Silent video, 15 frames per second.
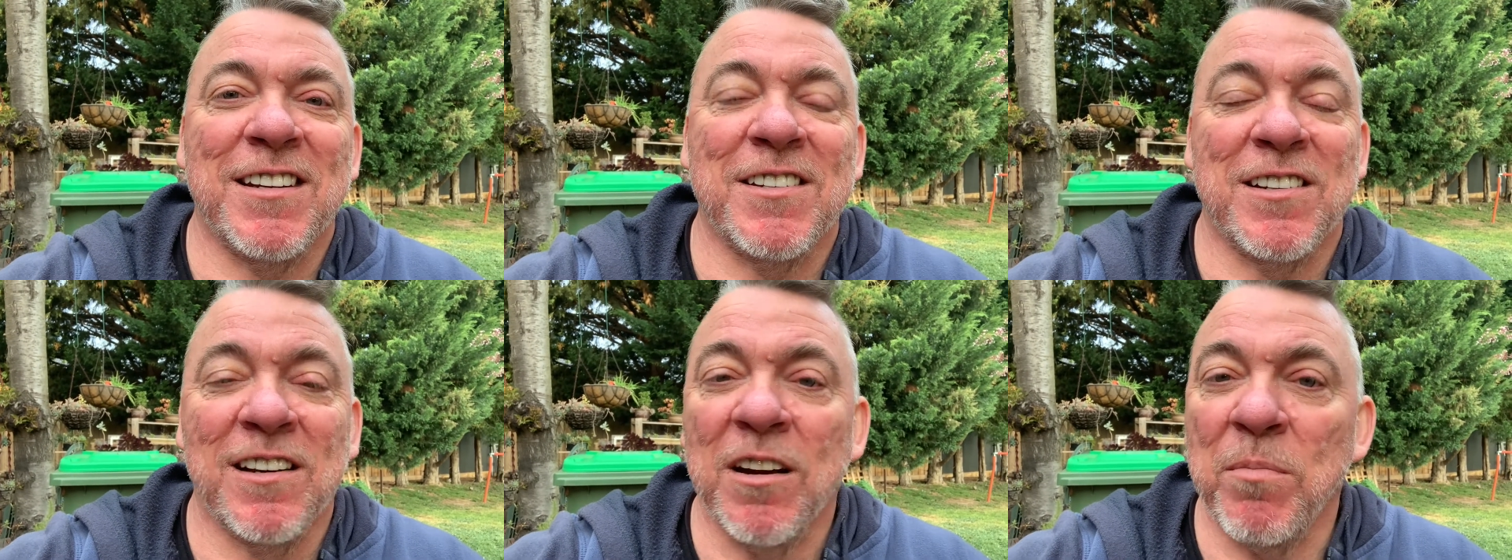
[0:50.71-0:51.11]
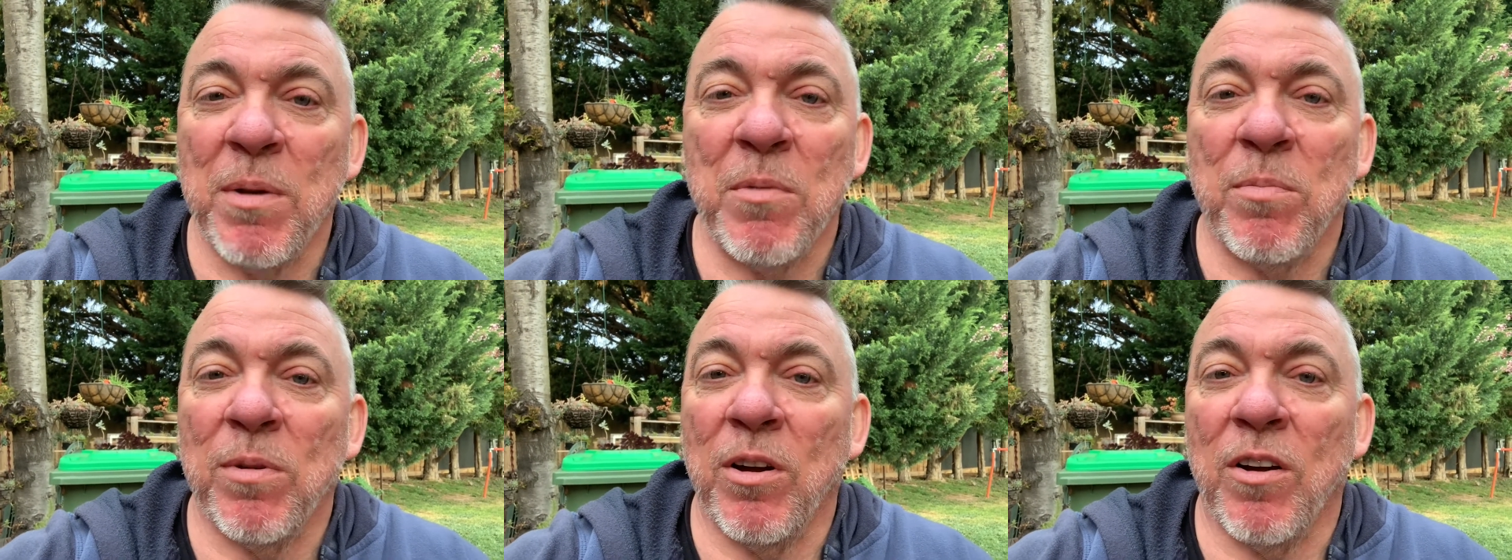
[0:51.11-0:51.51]
It's a little
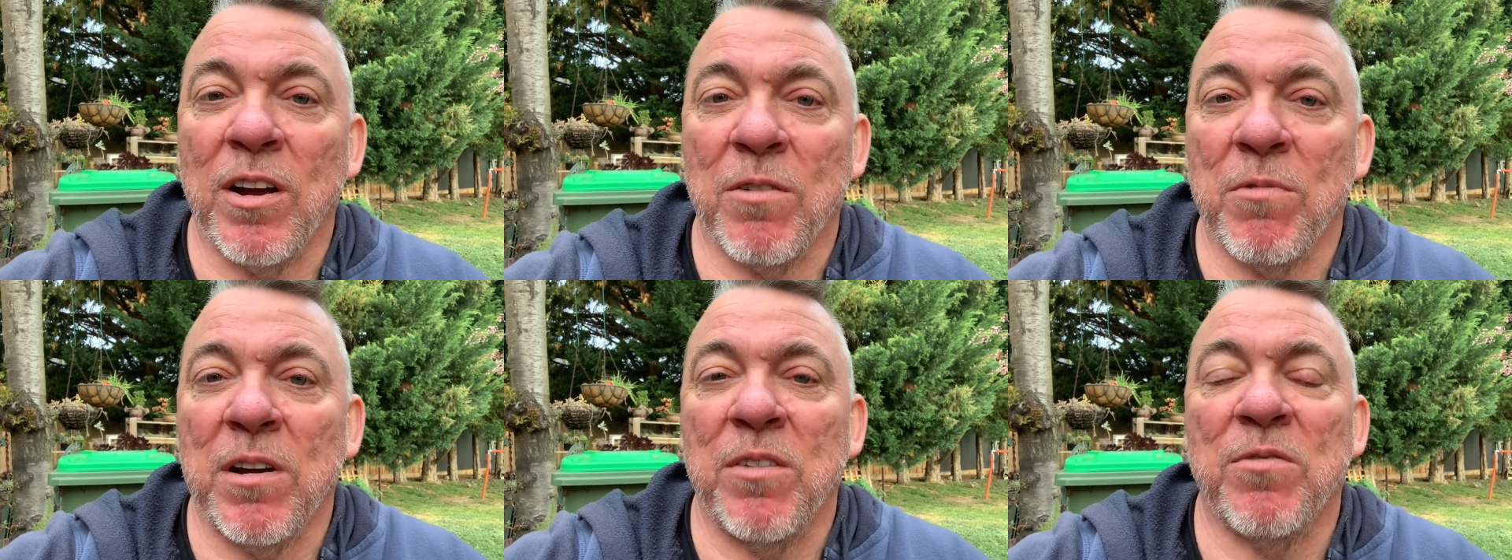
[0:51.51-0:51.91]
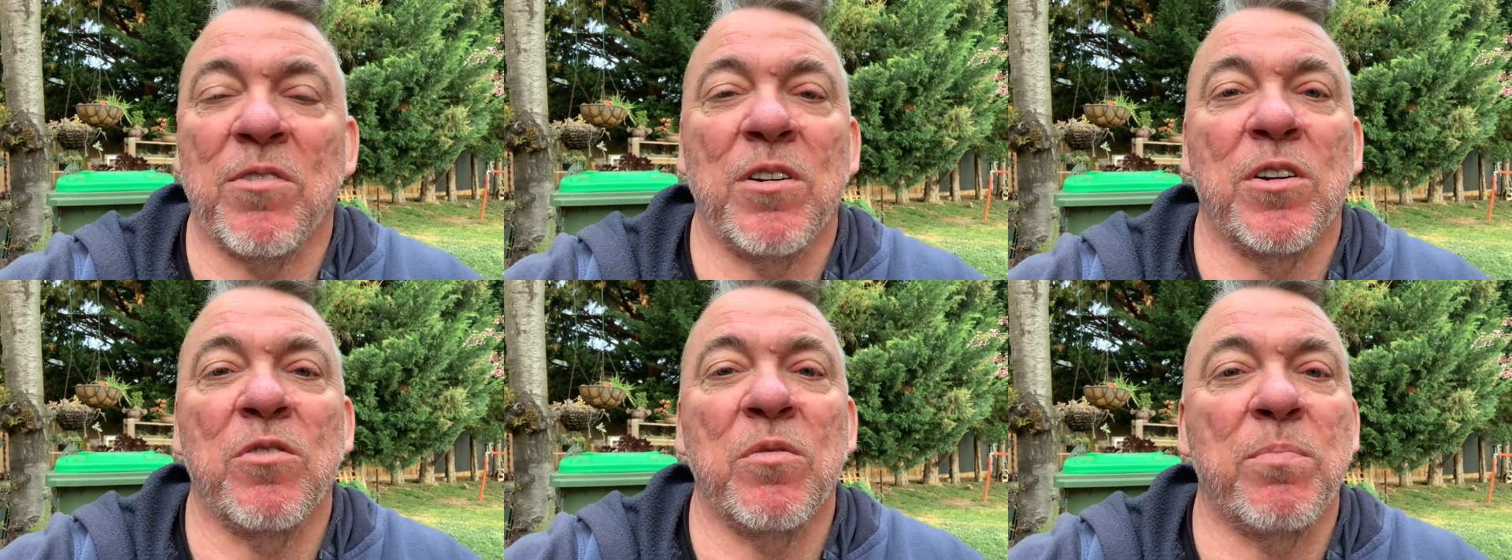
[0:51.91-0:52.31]
bit like when you
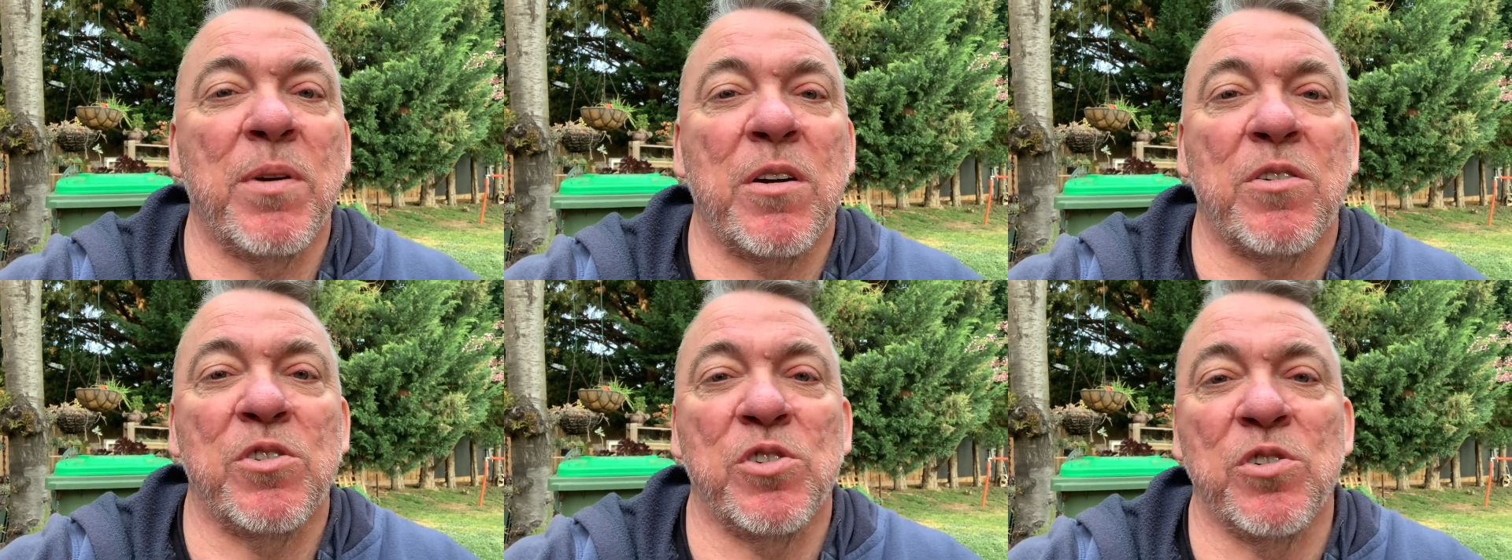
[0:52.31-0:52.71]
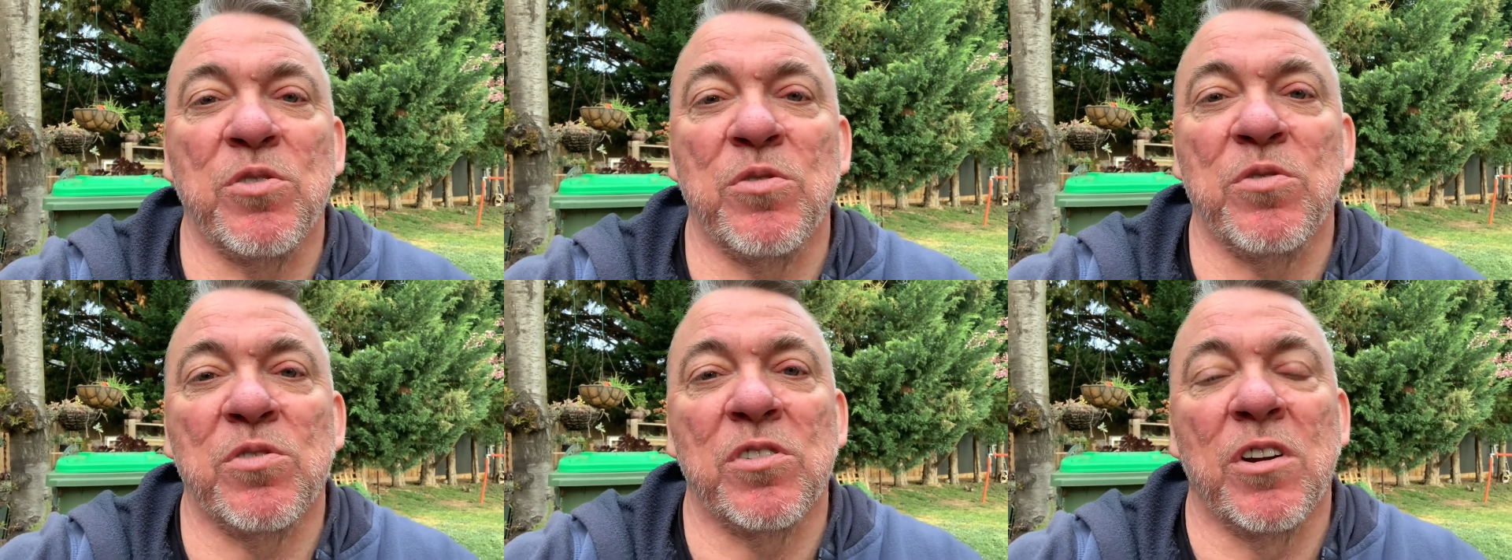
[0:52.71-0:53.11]
find a good pair of
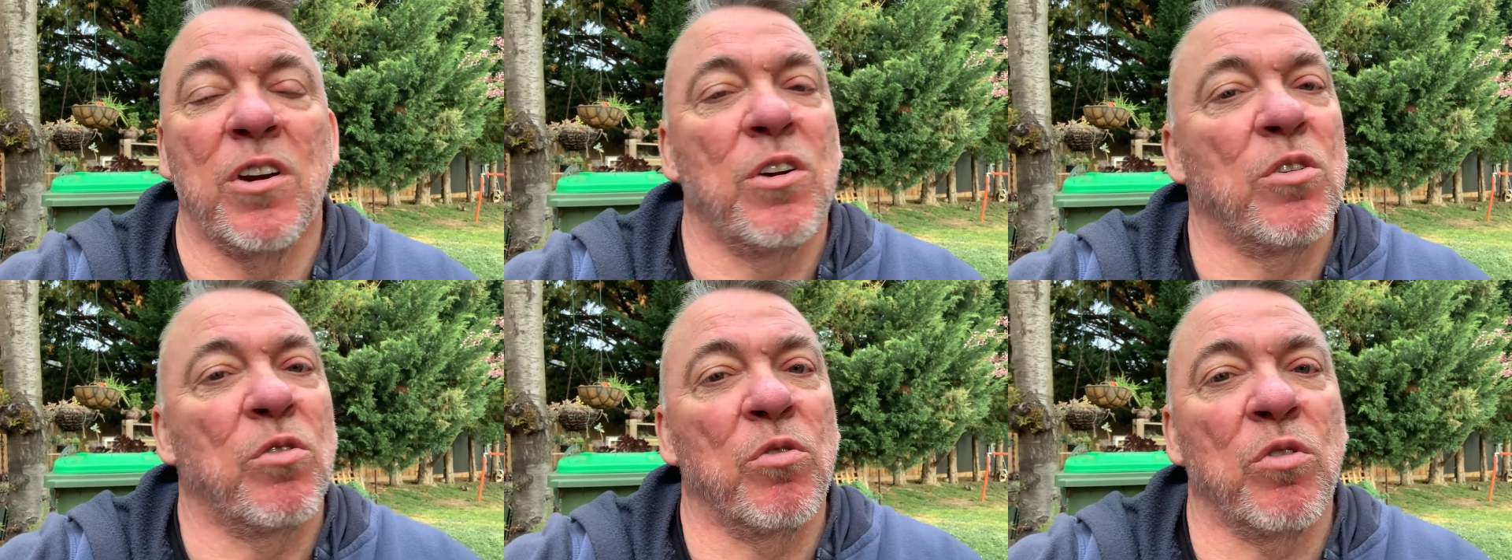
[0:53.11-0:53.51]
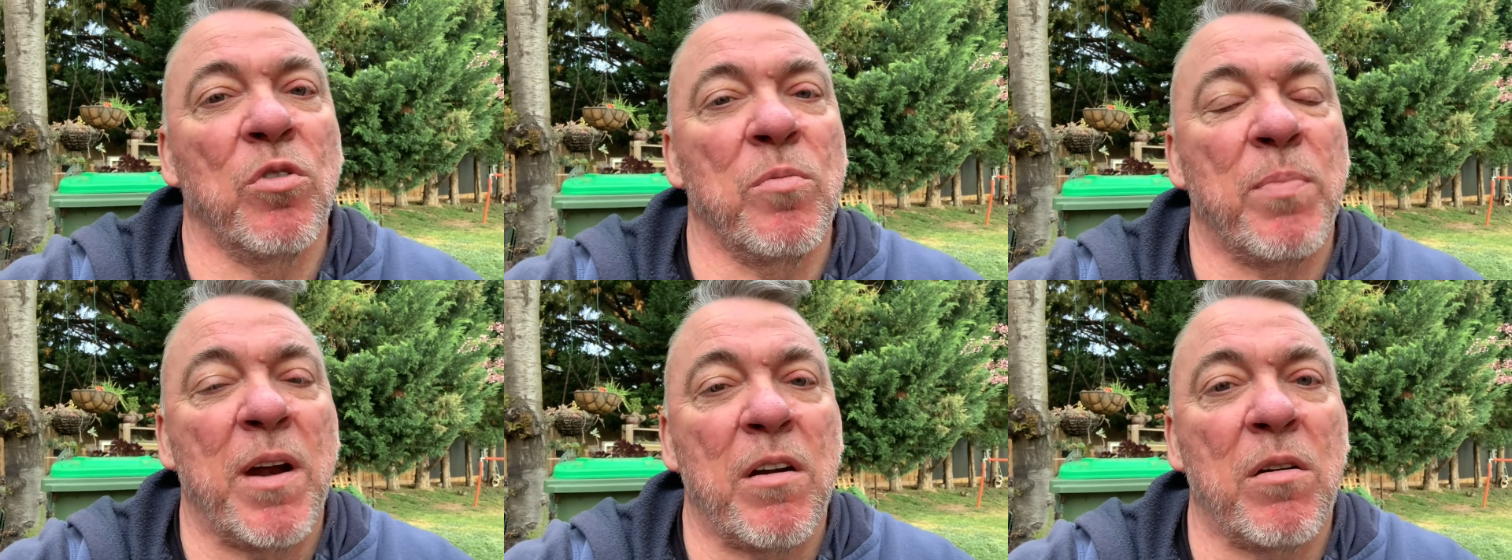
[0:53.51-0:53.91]
shoes or a
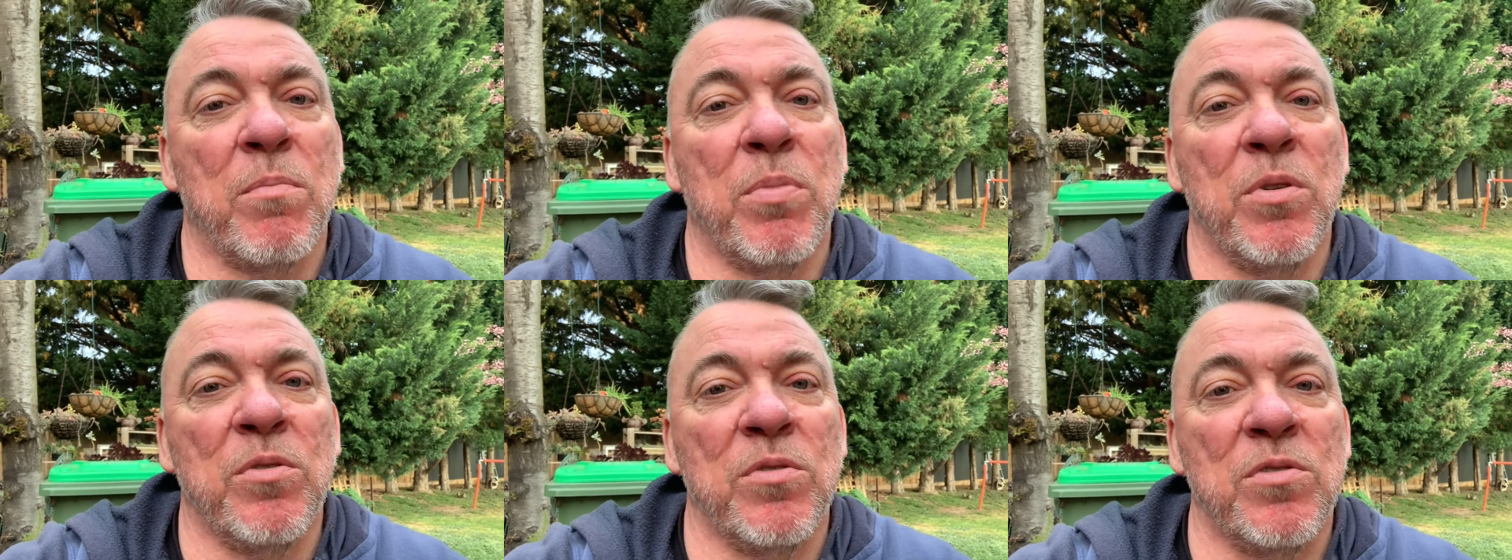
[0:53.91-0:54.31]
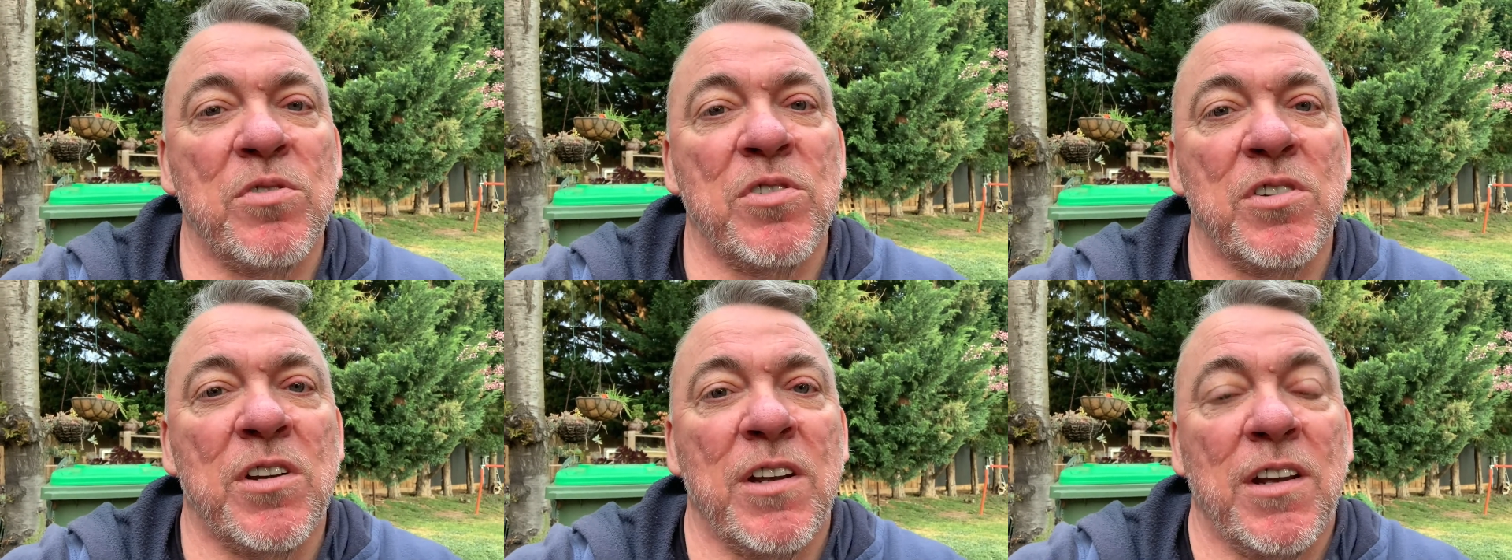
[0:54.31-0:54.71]
good pair of
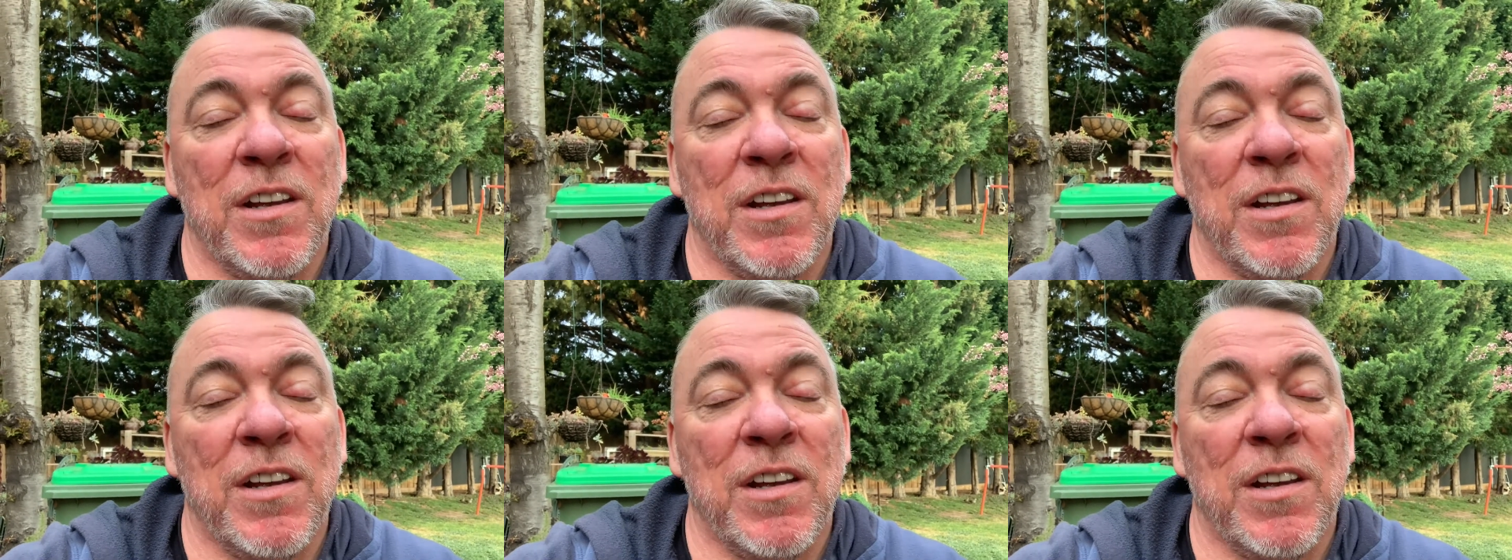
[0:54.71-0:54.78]
boots.